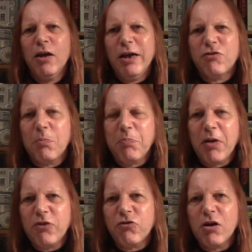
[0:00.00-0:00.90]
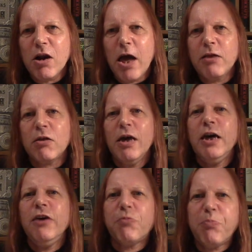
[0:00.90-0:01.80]
It's a pleasant length.
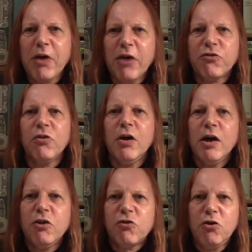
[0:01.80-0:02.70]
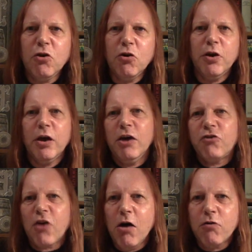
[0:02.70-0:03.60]
It's pleasant. It's good.
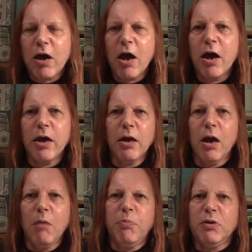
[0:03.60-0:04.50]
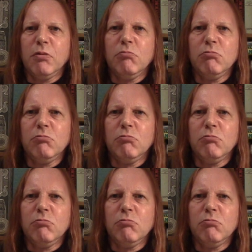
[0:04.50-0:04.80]
It's okay, you know, but